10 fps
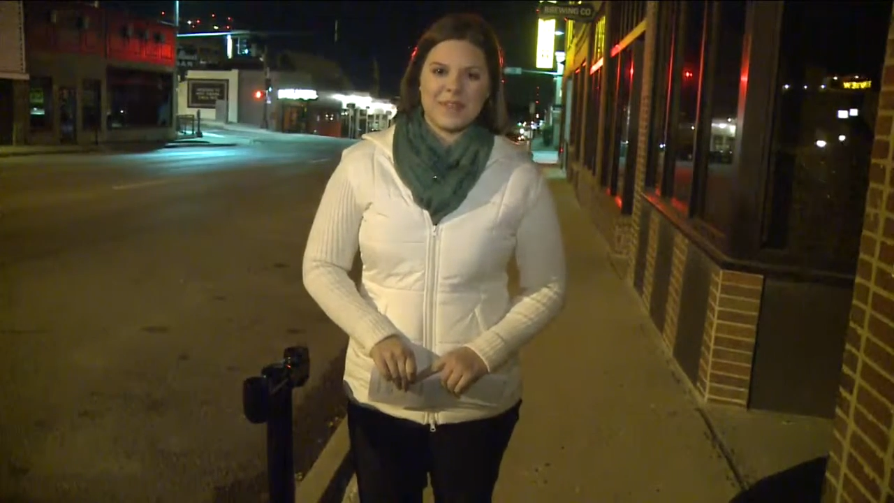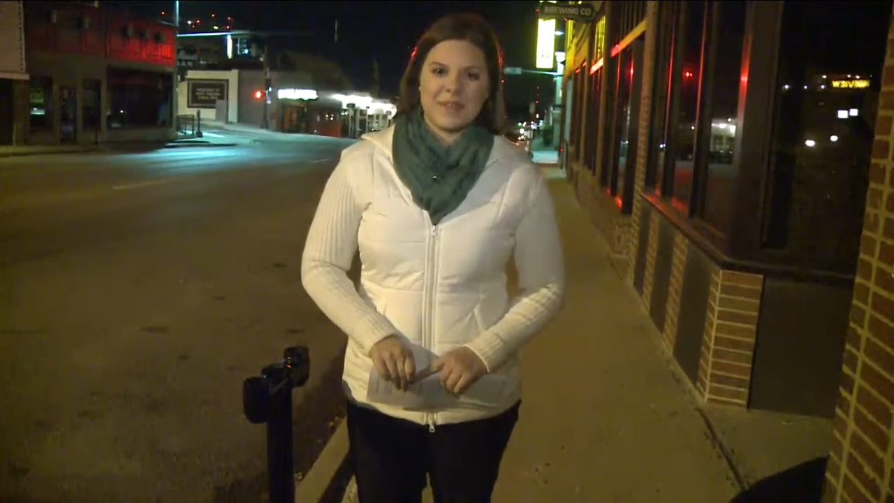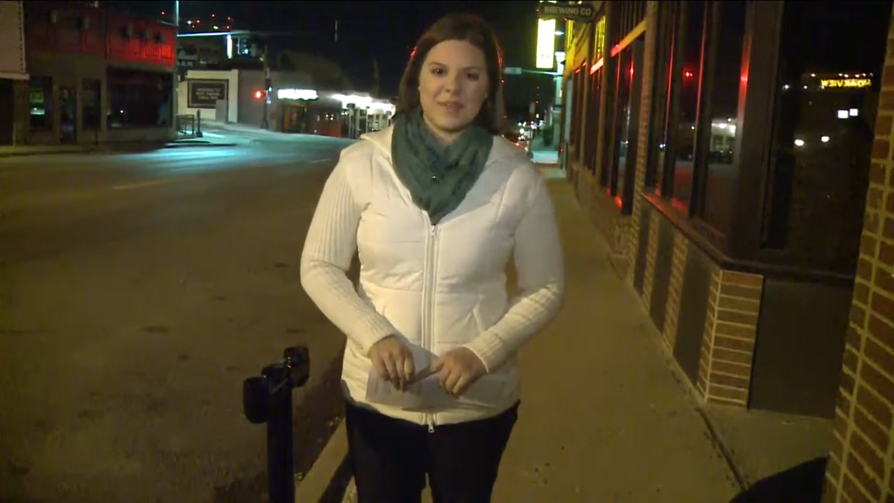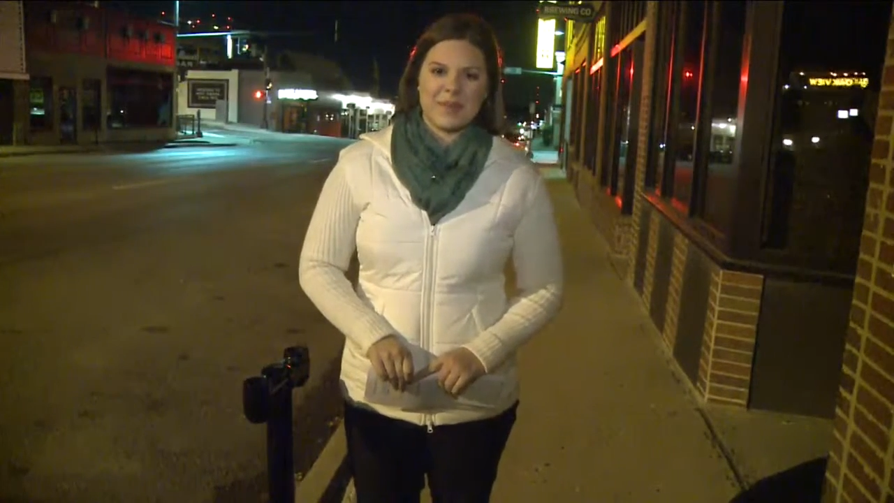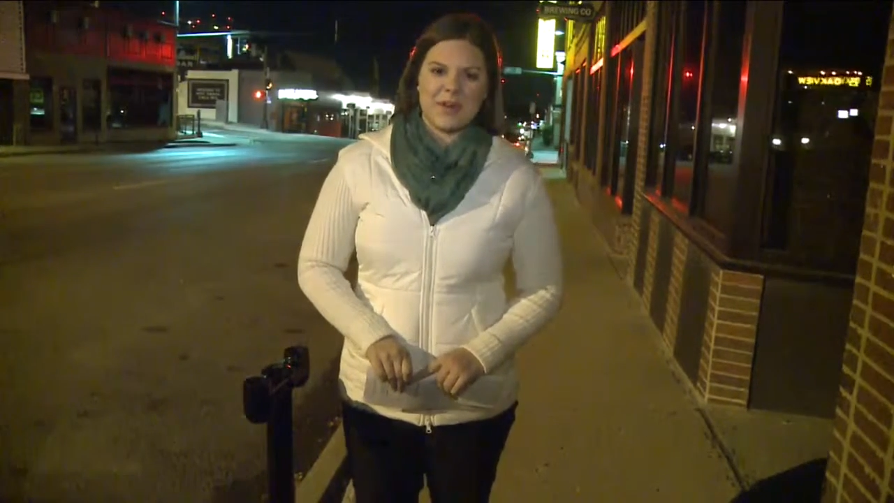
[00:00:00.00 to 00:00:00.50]

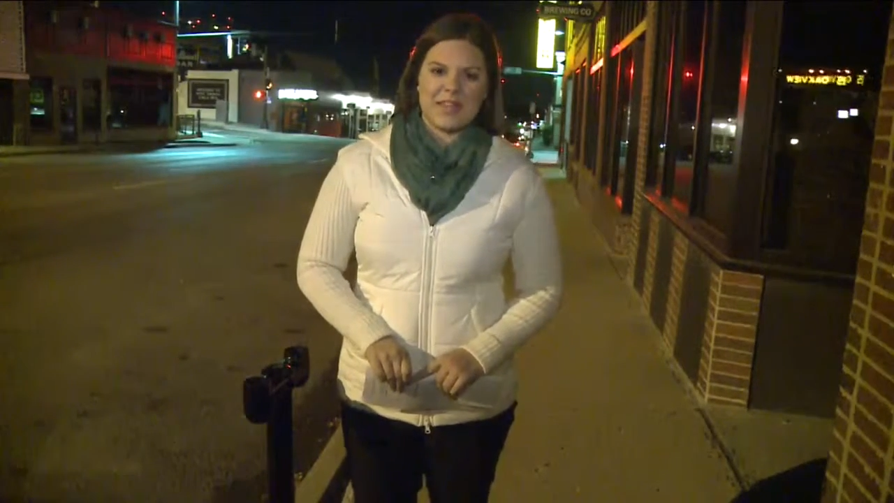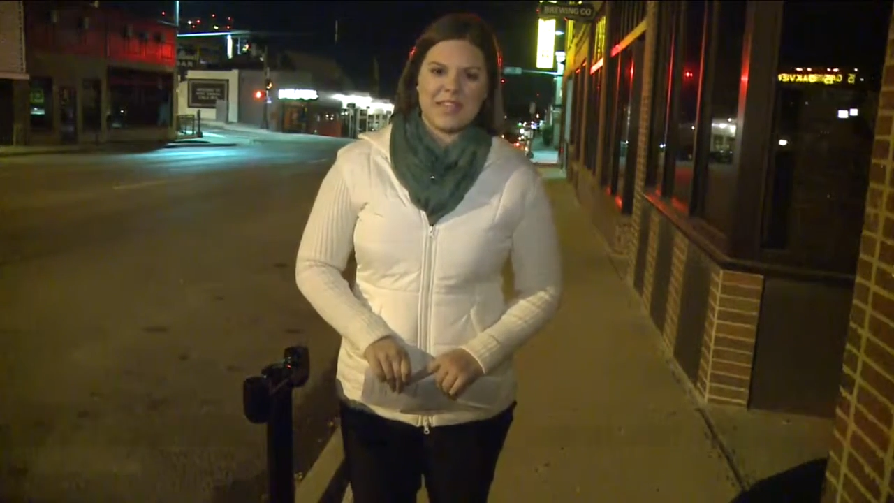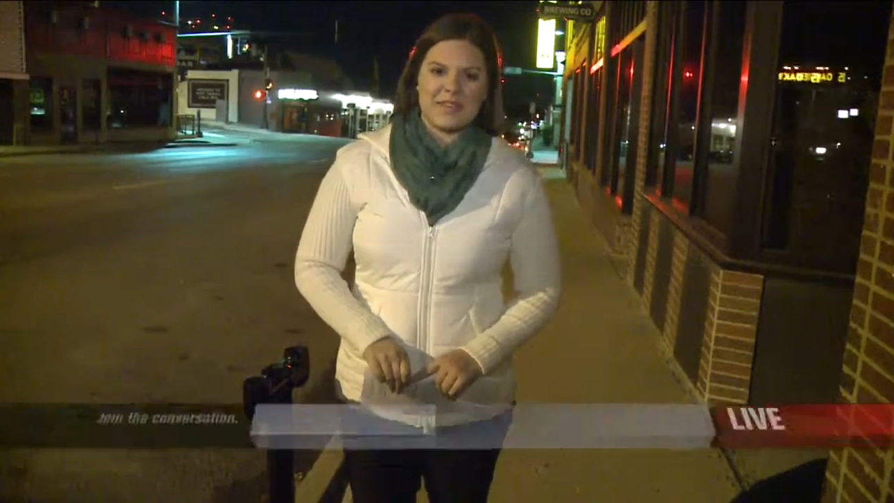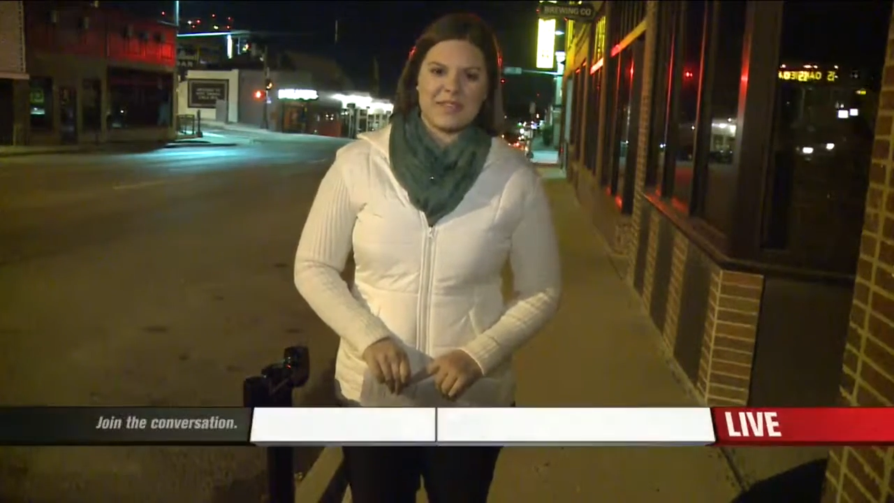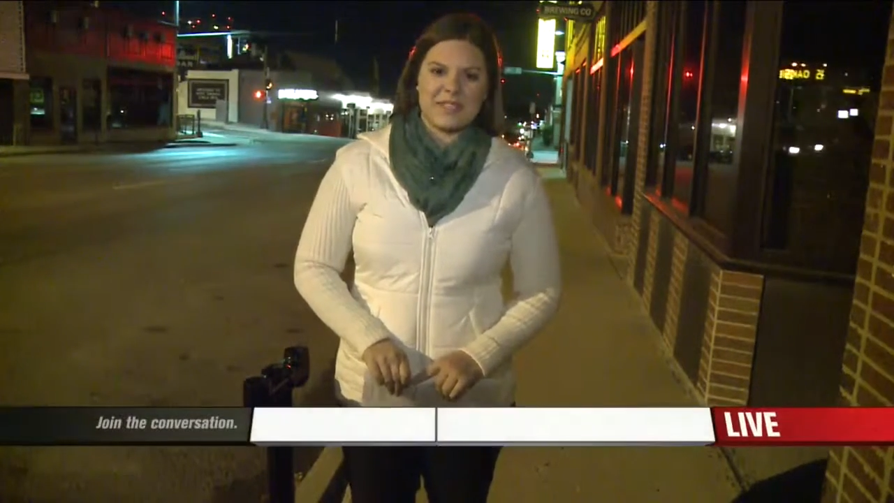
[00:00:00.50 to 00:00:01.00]
Good
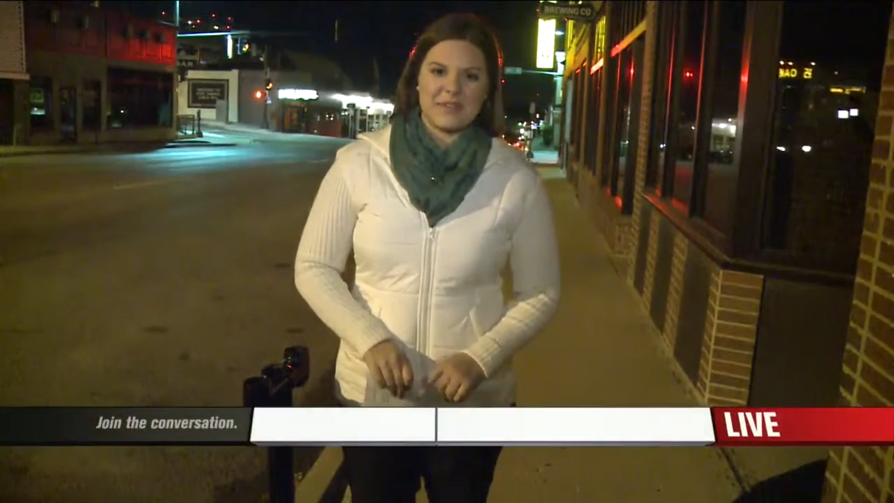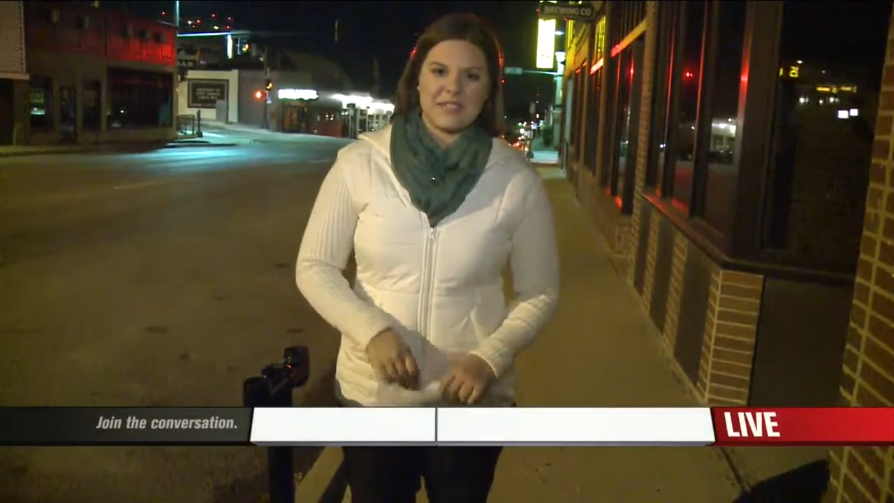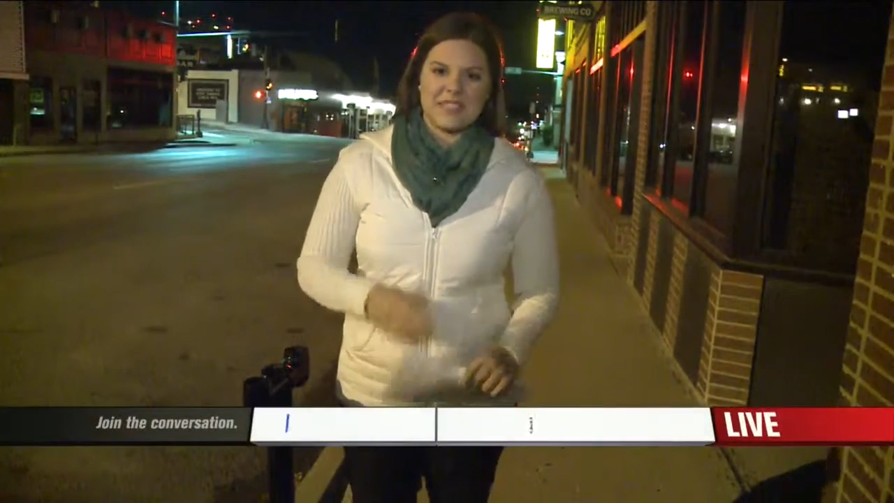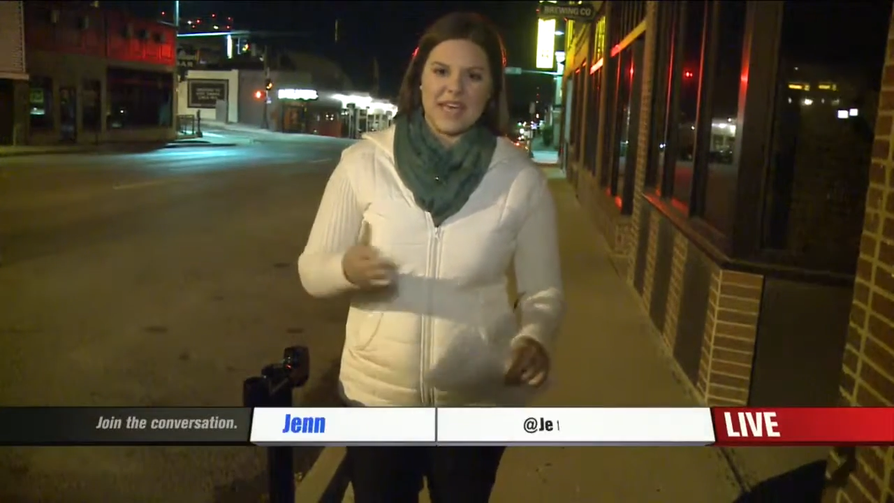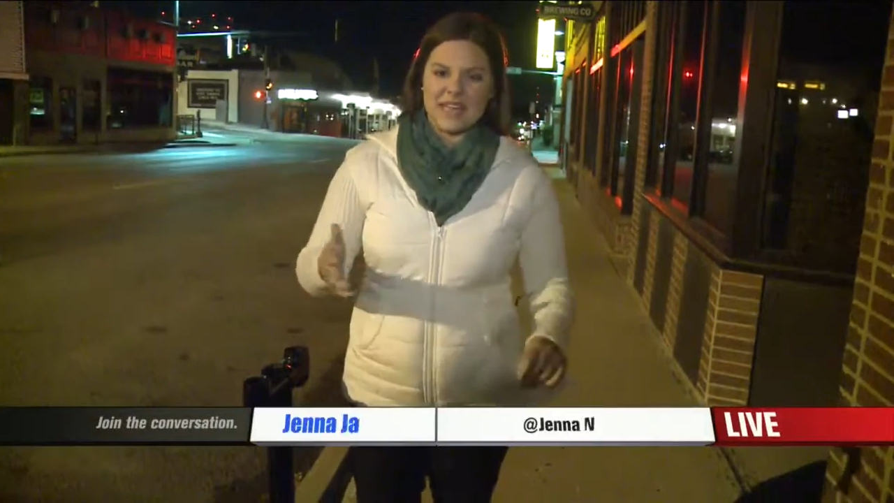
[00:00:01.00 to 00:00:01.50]
morning, Dave and Cerise.